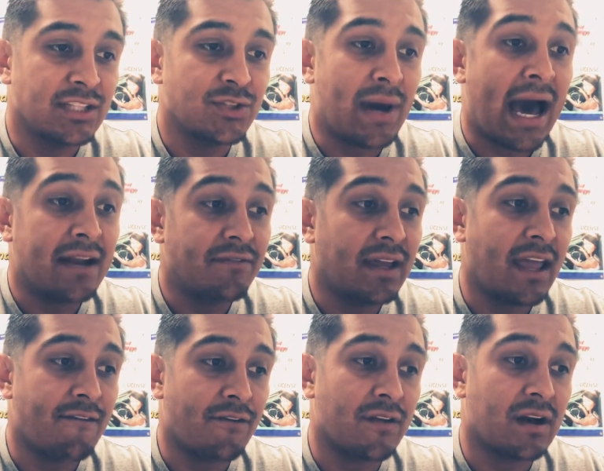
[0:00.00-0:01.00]
to
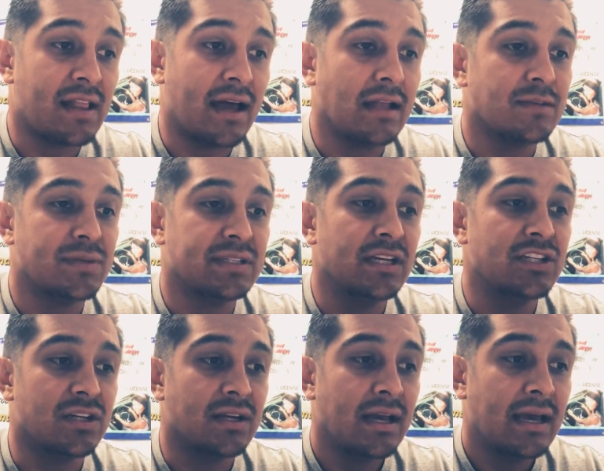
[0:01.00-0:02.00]
advocate for their client's position.